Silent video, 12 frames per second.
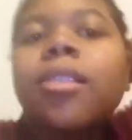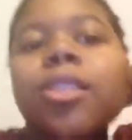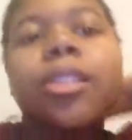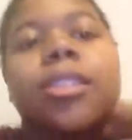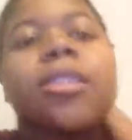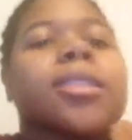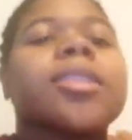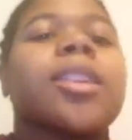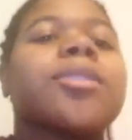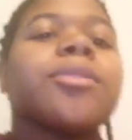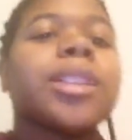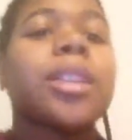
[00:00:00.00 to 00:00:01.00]
So this is
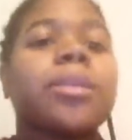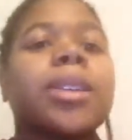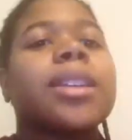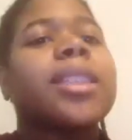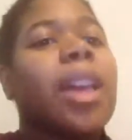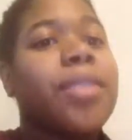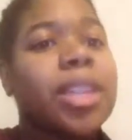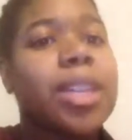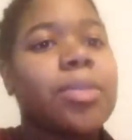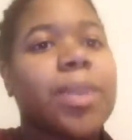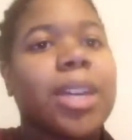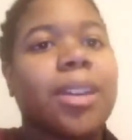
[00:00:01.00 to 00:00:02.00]
just a really quick
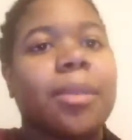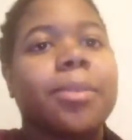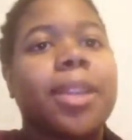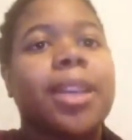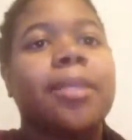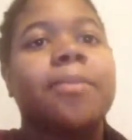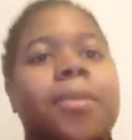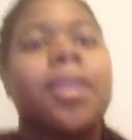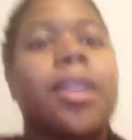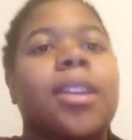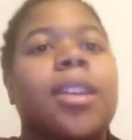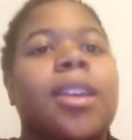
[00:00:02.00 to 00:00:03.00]
17 week update.
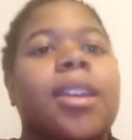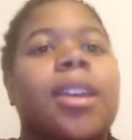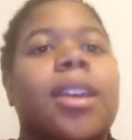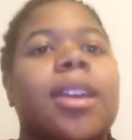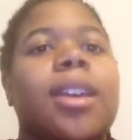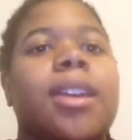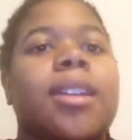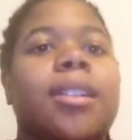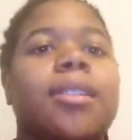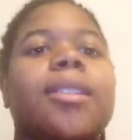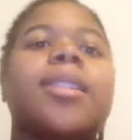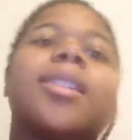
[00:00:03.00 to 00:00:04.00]

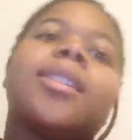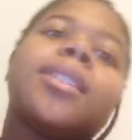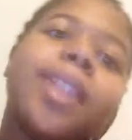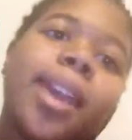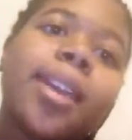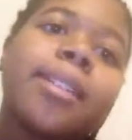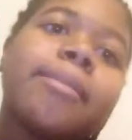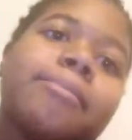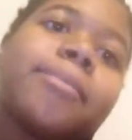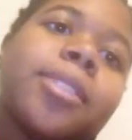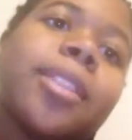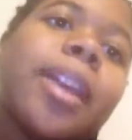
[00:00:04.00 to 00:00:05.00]
And yeah,
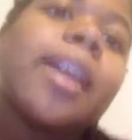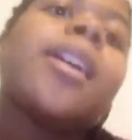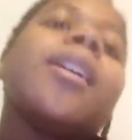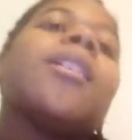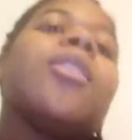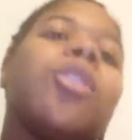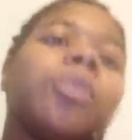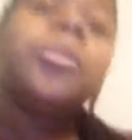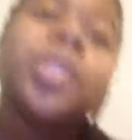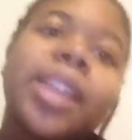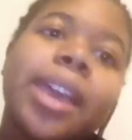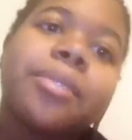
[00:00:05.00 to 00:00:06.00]

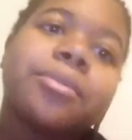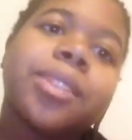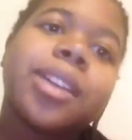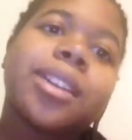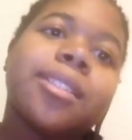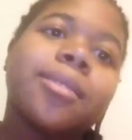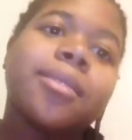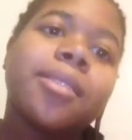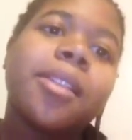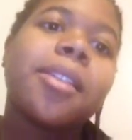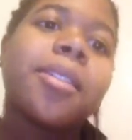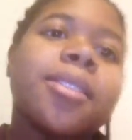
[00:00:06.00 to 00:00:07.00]
almost halfway
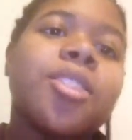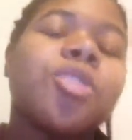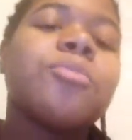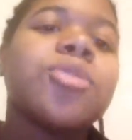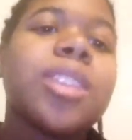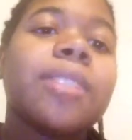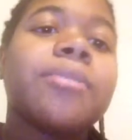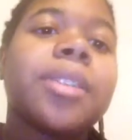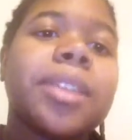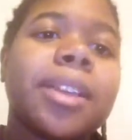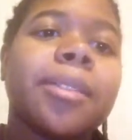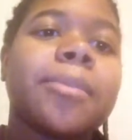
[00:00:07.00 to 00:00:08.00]
almost halfway
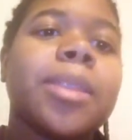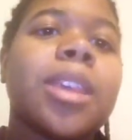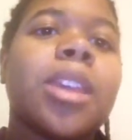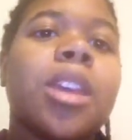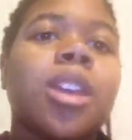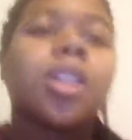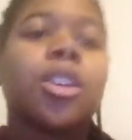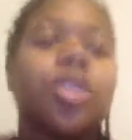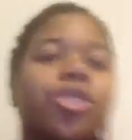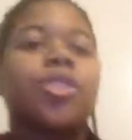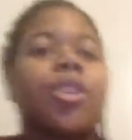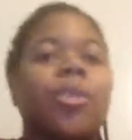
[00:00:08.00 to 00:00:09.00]
there.
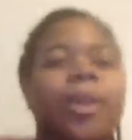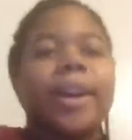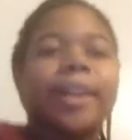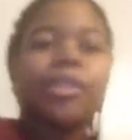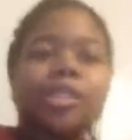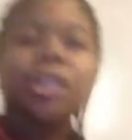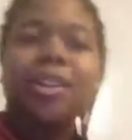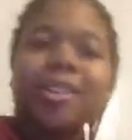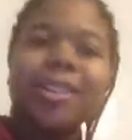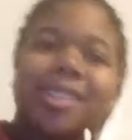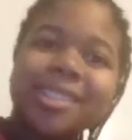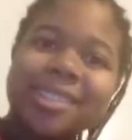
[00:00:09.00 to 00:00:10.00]
So I'll
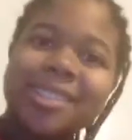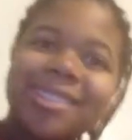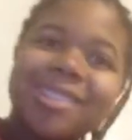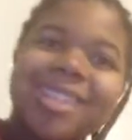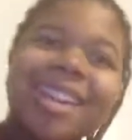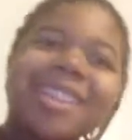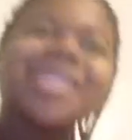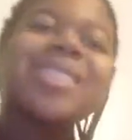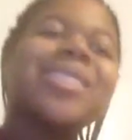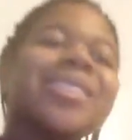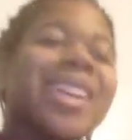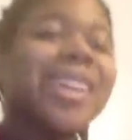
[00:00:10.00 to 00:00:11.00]
talk to you
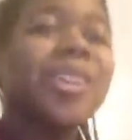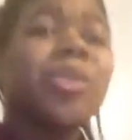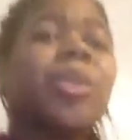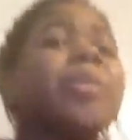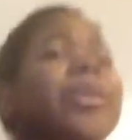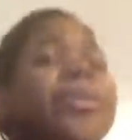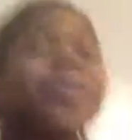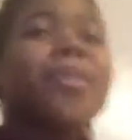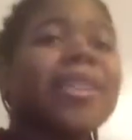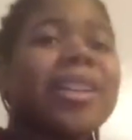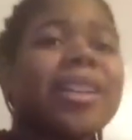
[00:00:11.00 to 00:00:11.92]
next week or before